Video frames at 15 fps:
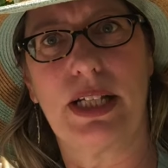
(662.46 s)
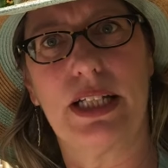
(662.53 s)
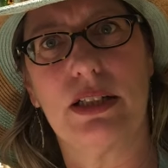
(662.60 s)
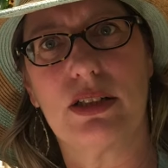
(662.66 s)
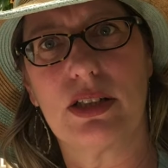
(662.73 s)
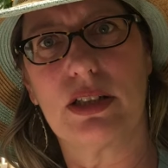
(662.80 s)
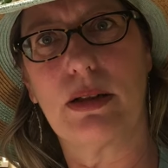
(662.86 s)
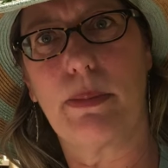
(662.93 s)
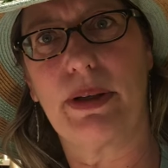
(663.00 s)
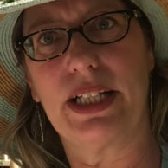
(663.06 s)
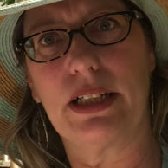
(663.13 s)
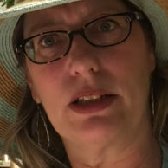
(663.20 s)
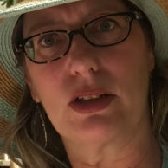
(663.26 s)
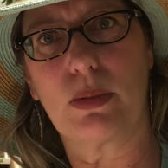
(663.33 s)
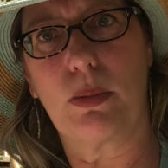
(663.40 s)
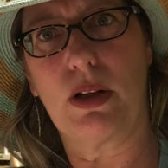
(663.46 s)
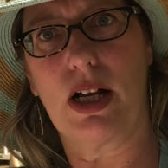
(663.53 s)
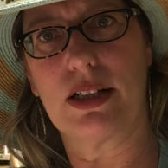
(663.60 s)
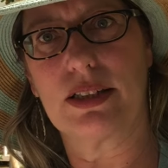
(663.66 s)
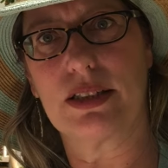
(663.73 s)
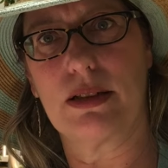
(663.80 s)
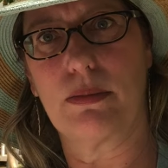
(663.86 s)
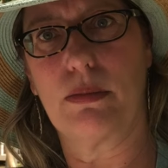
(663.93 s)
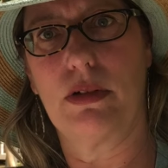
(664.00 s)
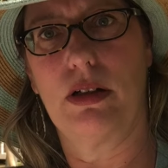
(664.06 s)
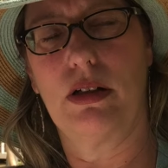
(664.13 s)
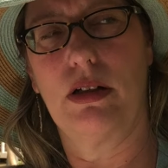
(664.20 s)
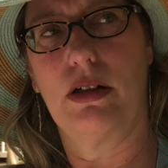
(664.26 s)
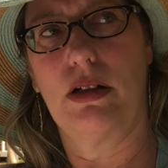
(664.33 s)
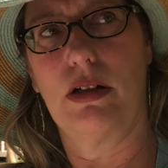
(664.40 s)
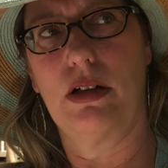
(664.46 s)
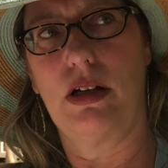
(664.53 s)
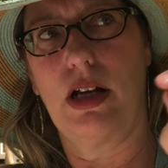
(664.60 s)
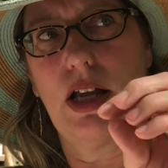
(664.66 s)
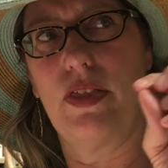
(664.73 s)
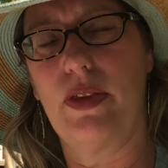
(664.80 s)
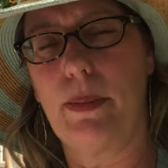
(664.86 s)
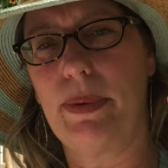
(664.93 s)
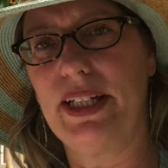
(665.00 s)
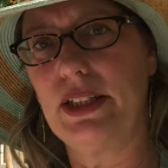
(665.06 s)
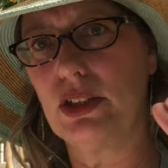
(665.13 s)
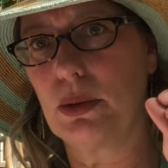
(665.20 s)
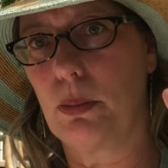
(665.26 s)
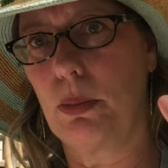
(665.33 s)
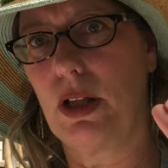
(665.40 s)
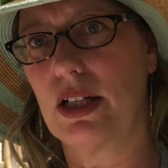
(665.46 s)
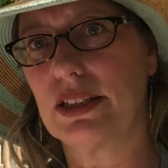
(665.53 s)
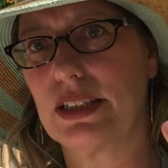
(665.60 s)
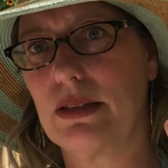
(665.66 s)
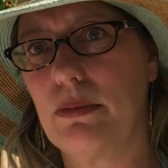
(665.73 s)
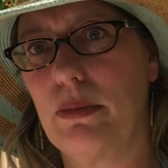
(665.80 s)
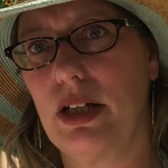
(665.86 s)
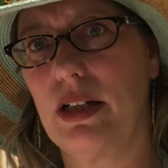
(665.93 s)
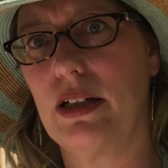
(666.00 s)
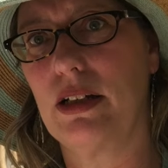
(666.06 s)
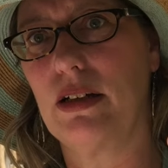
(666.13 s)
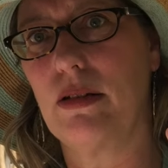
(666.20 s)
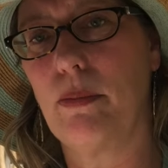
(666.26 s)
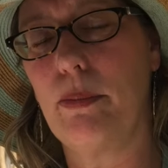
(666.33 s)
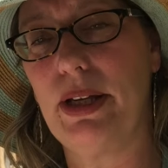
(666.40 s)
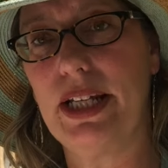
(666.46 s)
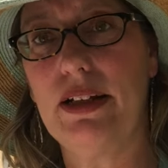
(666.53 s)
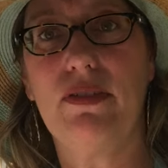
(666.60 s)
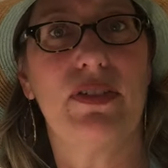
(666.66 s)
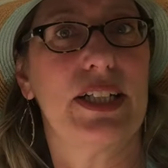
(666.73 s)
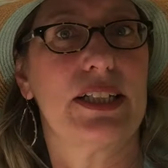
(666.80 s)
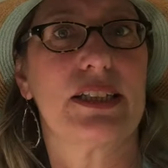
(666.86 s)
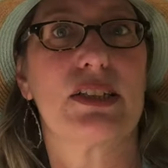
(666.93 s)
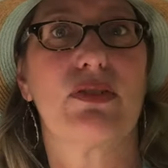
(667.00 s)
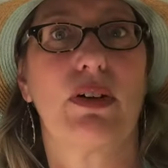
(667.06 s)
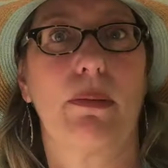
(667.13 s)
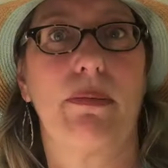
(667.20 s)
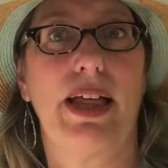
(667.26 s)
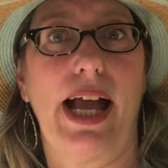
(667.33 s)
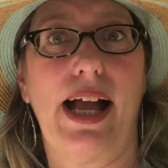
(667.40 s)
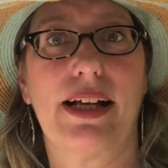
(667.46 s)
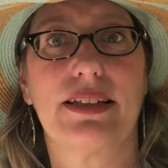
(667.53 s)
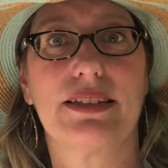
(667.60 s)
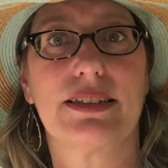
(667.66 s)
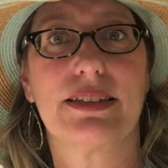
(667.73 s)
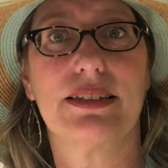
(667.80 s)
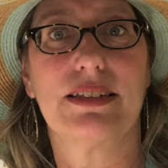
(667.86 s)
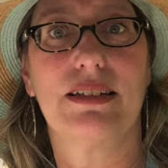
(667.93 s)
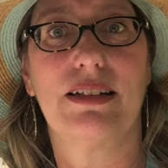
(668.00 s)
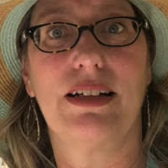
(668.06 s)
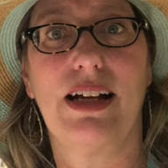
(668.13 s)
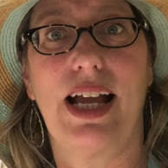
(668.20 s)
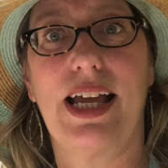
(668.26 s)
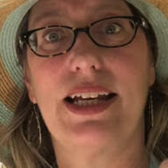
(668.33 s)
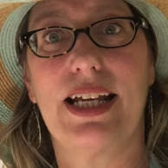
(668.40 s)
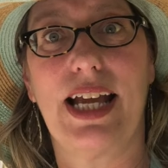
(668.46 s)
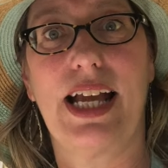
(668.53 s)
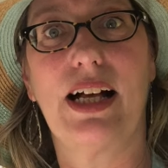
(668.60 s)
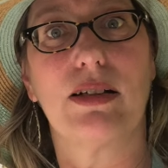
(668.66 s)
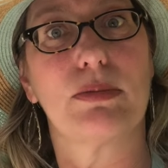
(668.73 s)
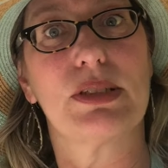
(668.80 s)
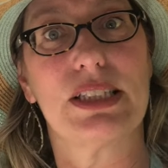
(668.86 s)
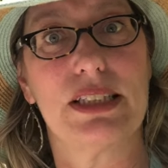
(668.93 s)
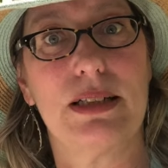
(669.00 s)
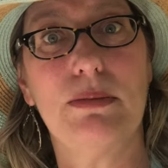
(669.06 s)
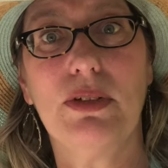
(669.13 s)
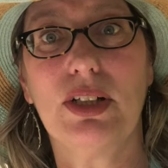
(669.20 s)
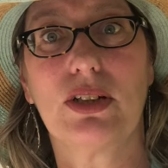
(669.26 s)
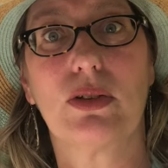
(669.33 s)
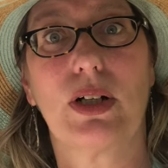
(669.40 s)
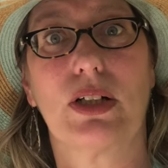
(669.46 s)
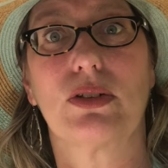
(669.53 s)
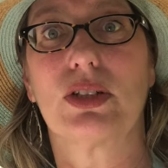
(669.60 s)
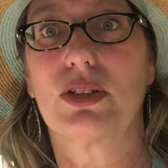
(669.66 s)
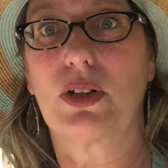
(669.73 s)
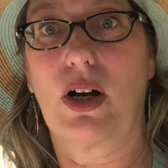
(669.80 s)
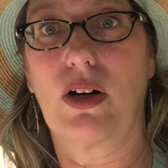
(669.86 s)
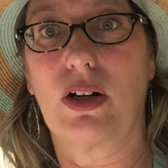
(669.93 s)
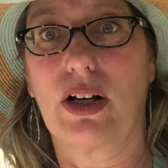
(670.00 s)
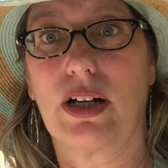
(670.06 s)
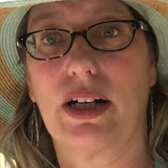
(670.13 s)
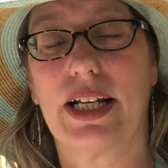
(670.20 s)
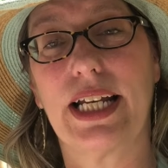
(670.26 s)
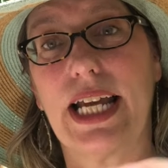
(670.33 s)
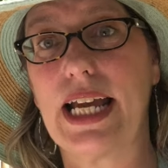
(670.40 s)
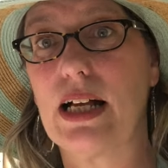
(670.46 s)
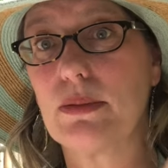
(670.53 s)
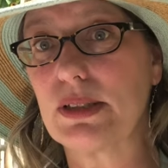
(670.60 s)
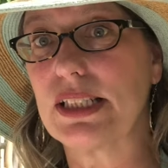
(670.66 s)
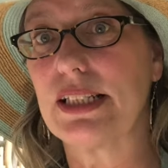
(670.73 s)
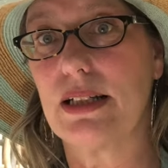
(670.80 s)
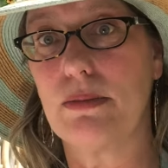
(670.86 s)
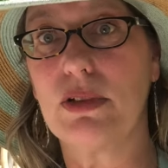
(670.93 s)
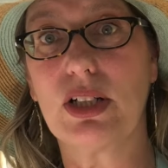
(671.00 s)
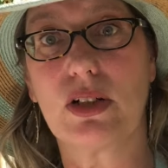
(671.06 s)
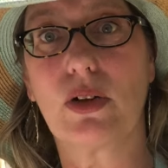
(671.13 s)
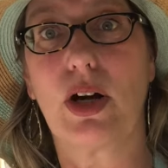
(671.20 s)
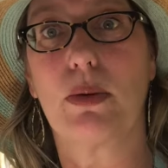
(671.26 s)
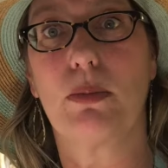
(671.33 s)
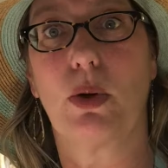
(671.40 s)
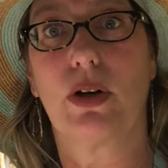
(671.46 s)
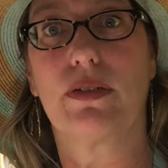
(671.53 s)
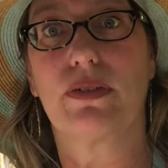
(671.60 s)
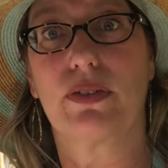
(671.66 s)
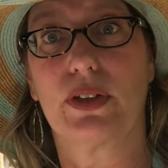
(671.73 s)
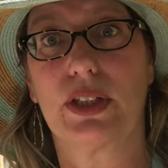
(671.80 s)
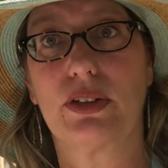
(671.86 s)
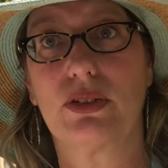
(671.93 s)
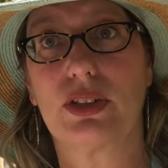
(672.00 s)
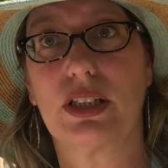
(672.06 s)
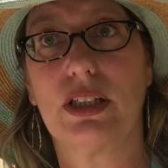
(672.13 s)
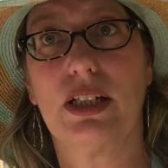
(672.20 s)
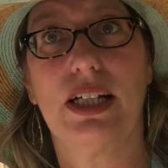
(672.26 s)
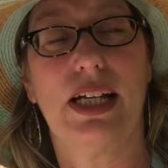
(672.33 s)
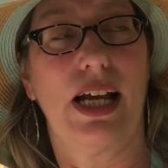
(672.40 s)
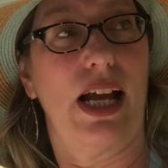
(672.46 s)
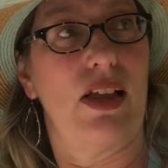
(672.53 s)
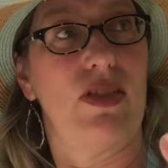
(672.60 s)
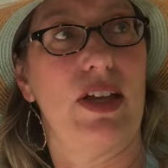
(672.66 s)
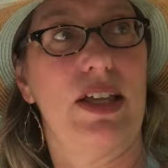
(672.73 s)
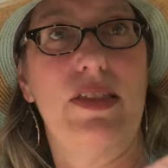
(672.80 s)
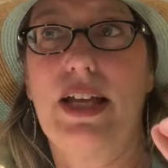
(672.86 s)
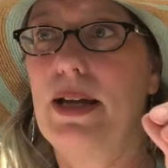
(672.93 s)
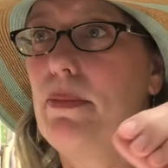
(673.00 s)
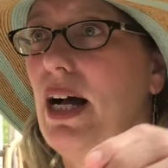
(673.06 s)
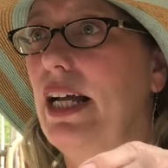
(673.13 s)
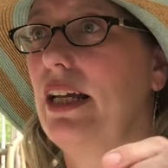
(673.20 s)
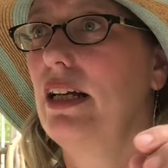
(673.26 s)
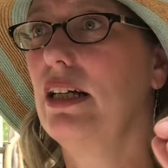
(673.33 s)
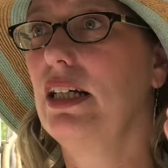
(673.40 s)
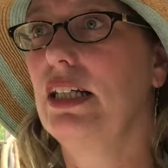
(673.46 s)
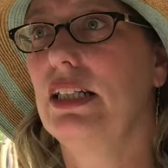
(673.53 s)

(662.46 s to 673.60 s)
into the peach blossom, and the peach blossom benefits from that, and it helps them to grow stronger, and it helps them to grow more fruit. And then they might